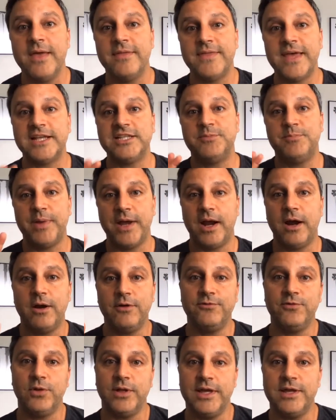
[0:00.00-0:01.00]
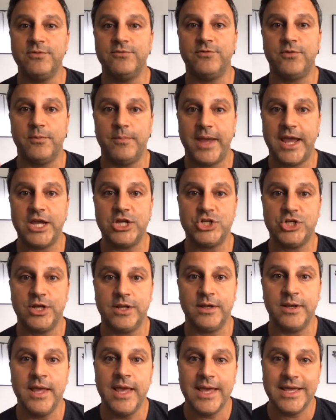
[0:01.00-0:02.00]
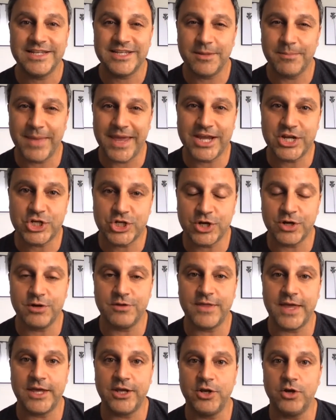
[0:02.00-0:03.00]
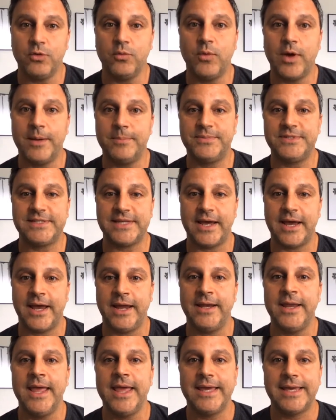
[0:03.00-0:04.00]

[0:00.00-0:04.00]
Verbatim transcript: That's powerful information to make sure that your website